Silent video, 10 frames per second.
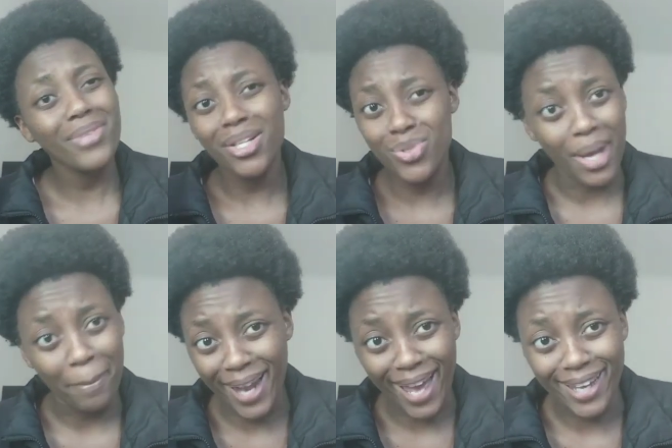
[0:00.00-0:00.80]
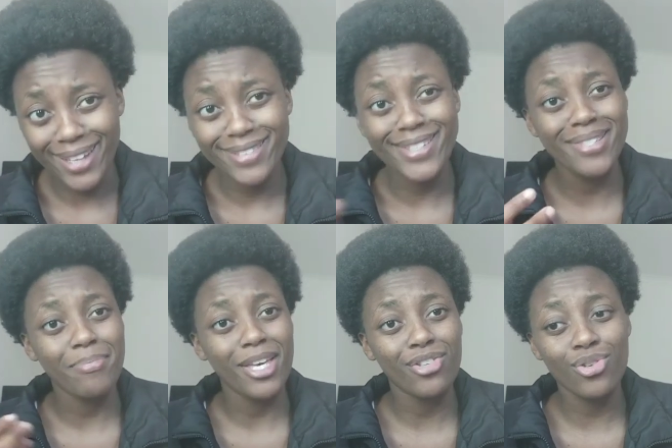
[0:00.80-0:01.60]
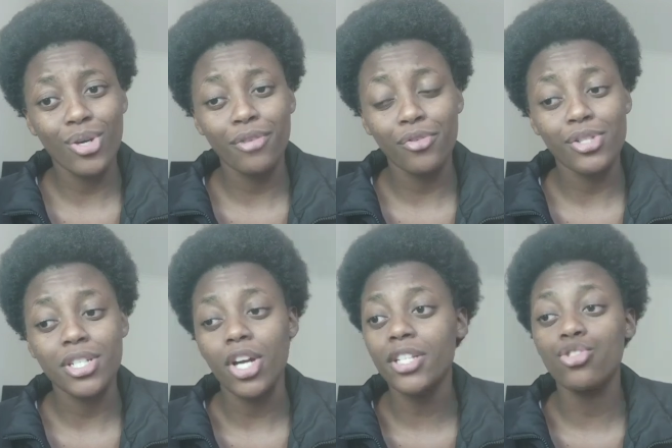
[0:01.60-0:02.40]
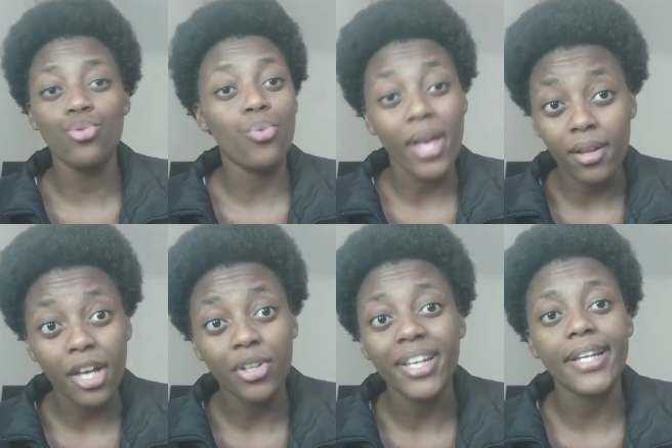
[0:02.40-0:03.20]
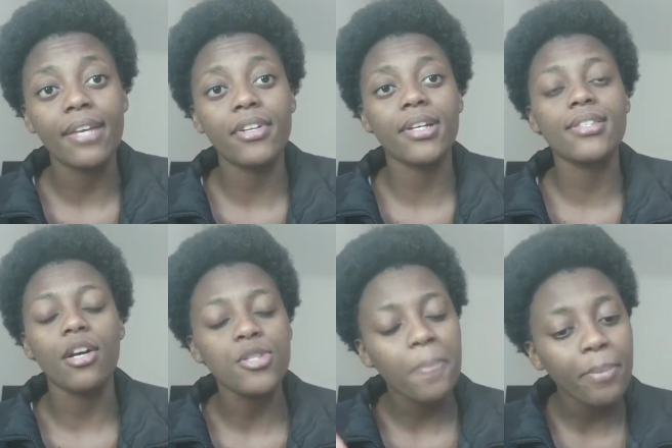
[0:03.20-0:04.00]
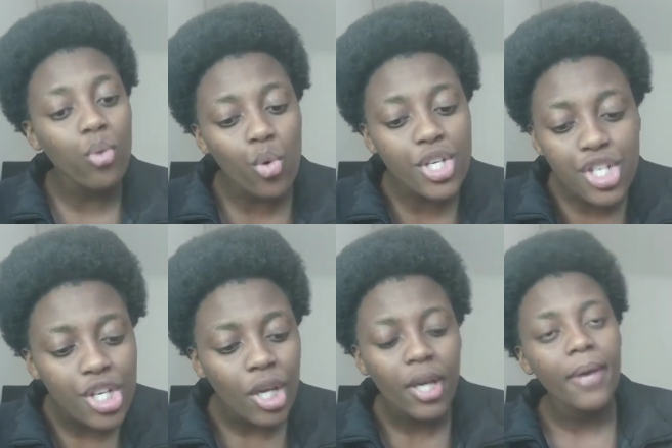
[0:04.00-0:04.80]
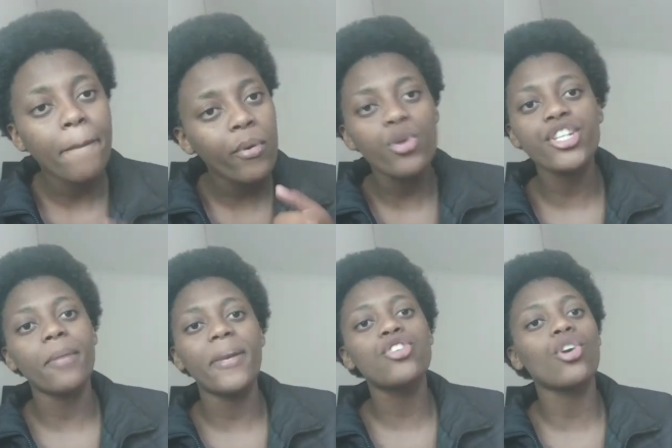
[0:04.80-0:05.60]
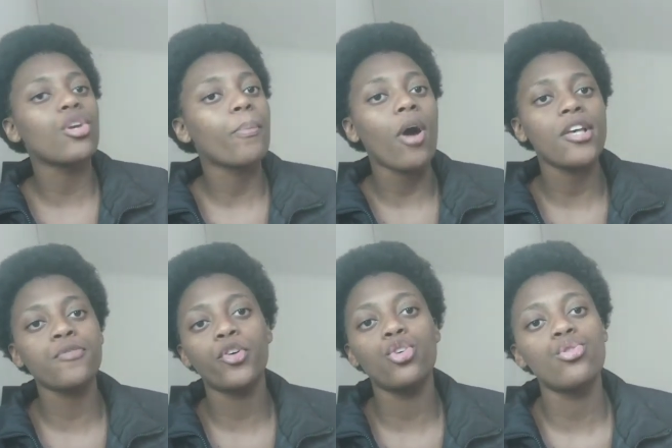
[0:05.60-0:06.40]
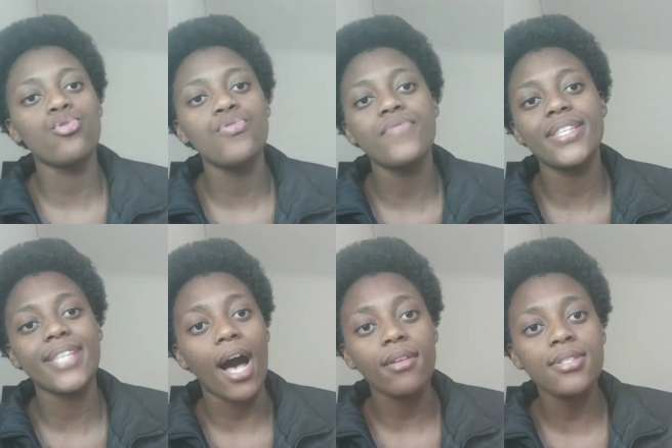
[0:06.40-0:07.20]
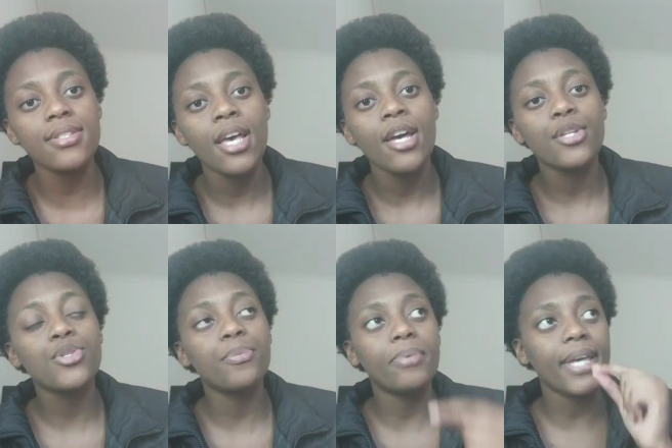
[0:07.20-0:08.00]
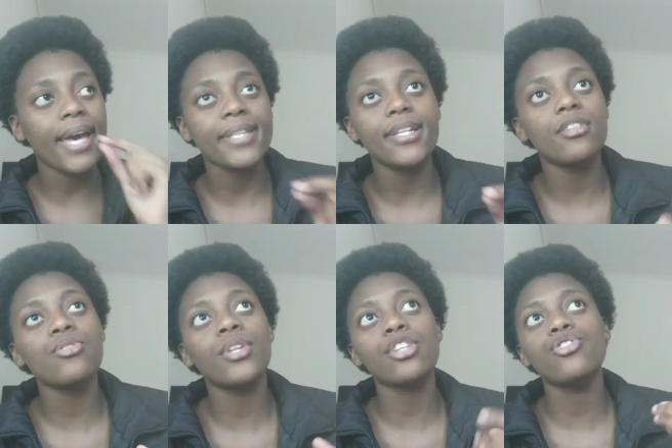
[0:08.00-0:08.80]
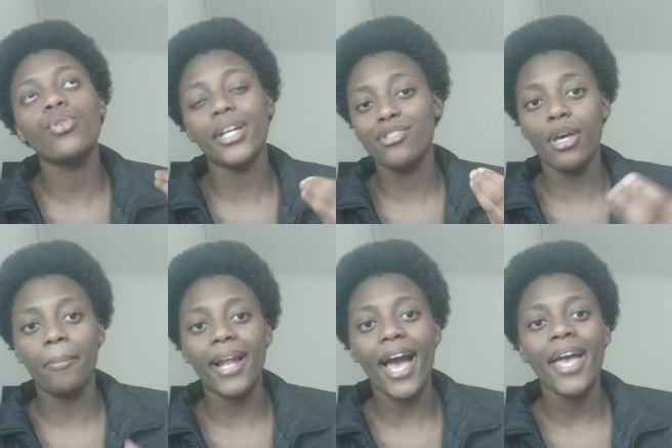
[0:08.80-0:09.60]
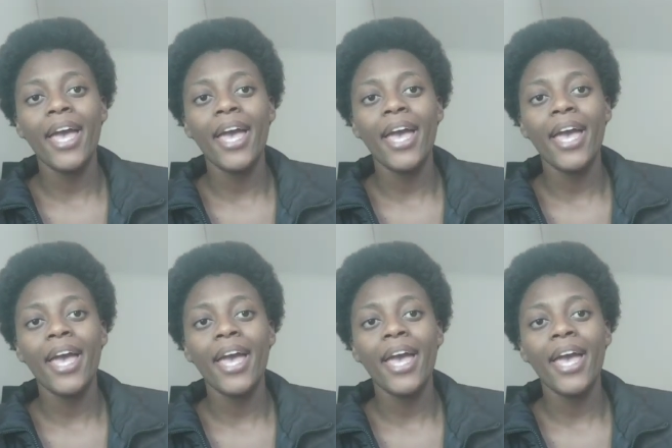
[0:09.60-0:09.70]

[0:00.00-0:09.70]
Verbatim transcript: to apply. Just make sure if you did not do well, got your grade 11 results, push and make sure you pass for your June results to be excellent so that you get to apply.